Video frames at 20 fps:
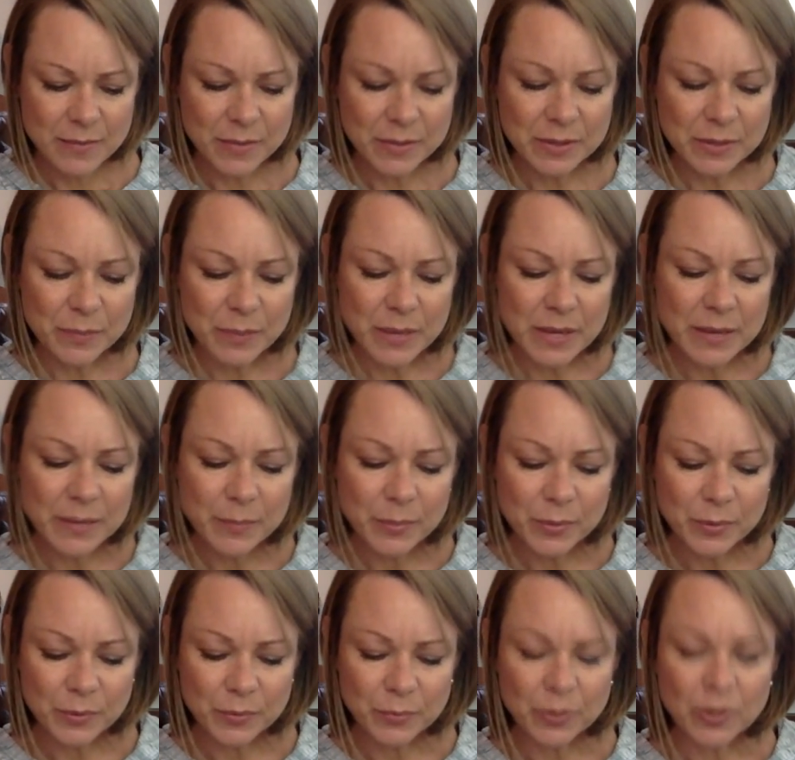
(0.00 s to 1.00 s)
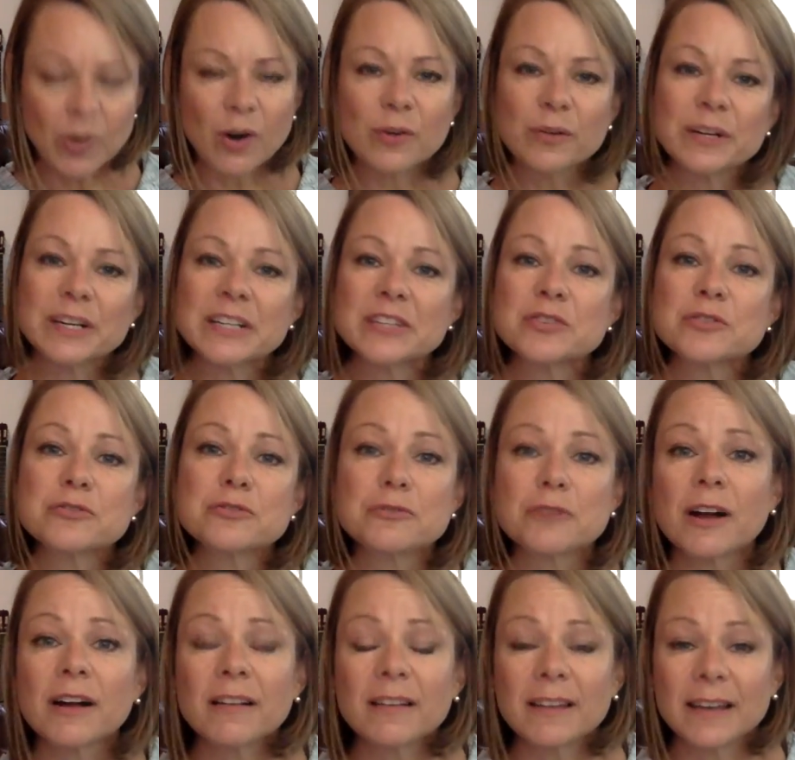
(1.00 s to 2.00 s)
But the people were already
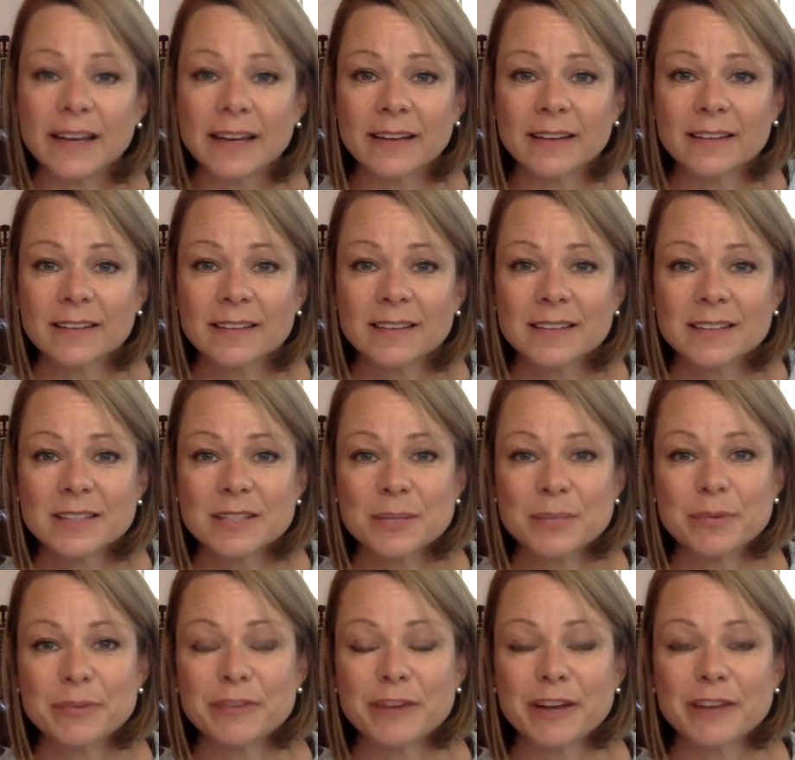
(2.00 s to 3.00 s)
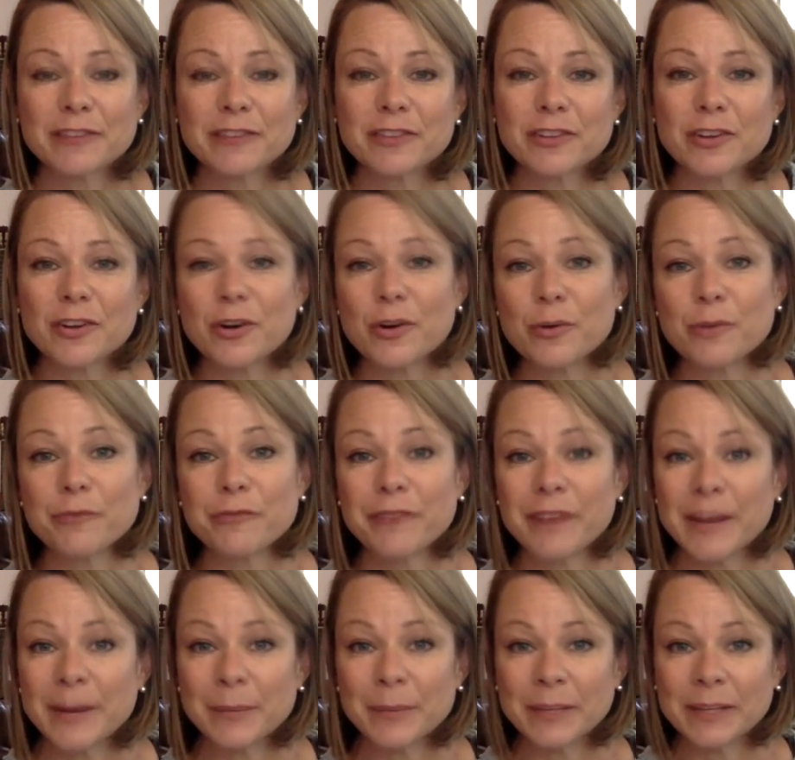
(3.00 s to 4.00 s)
struggling to provide for their own
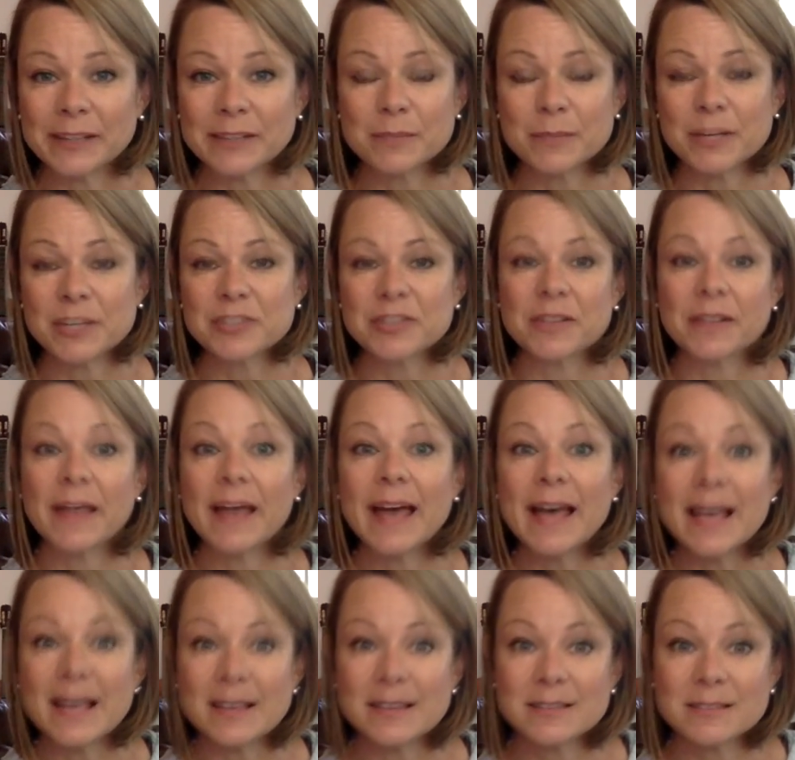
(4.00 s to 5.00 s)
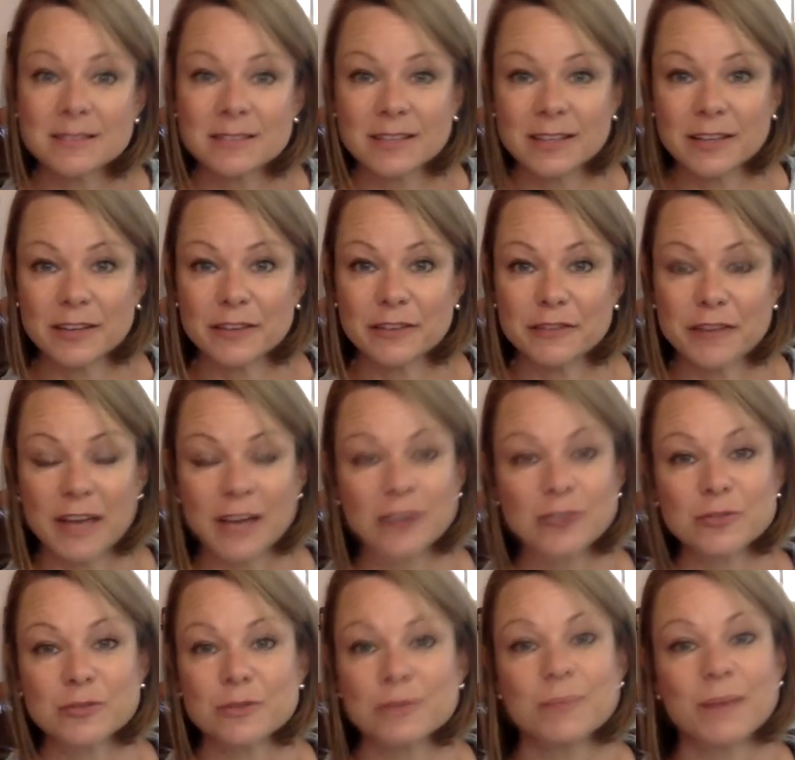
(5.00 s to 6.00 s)
families, much less give
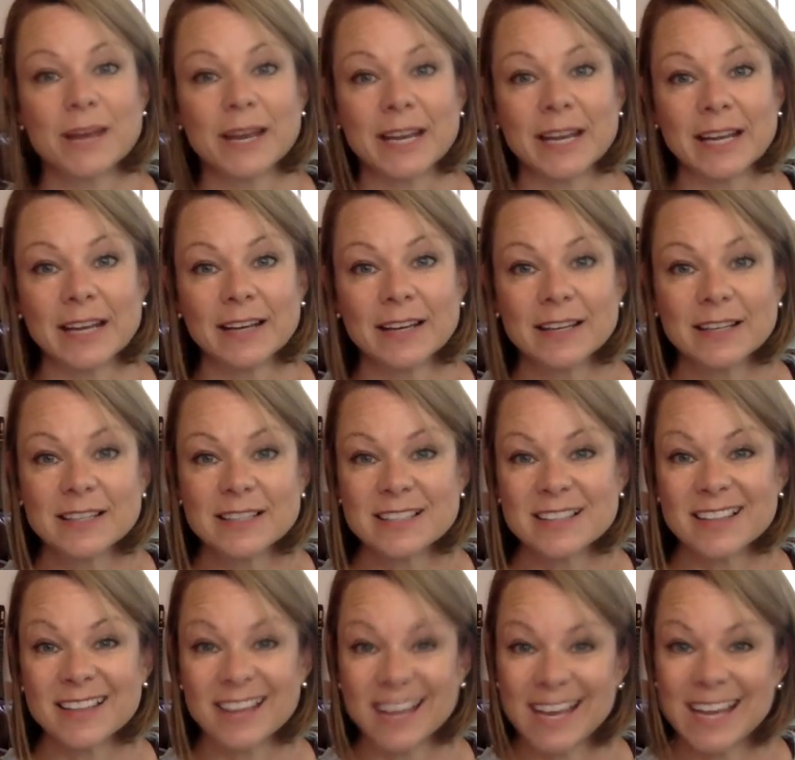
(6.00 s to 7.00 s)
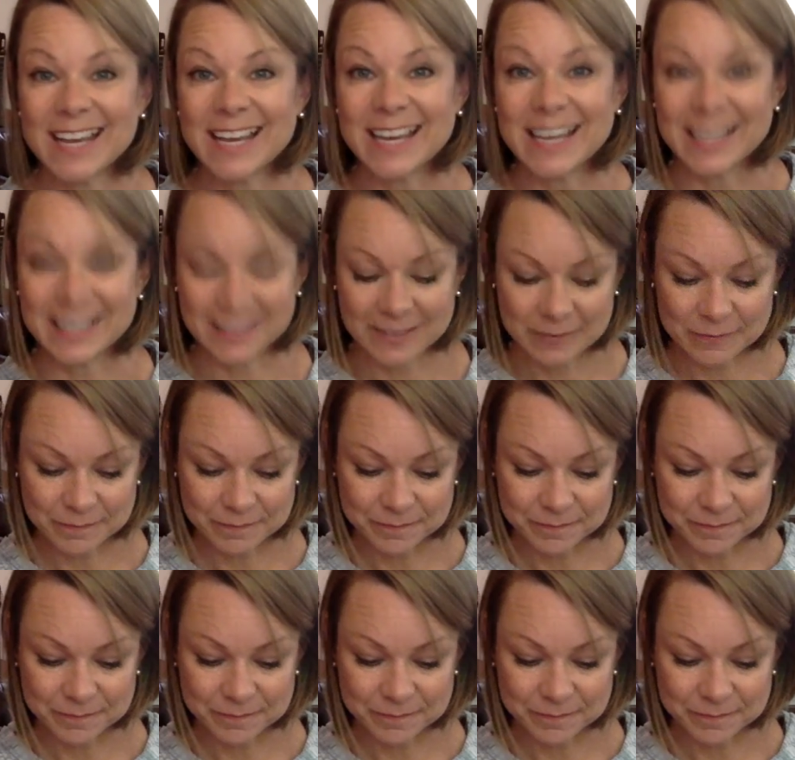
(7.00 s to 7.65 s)
extra money to the king.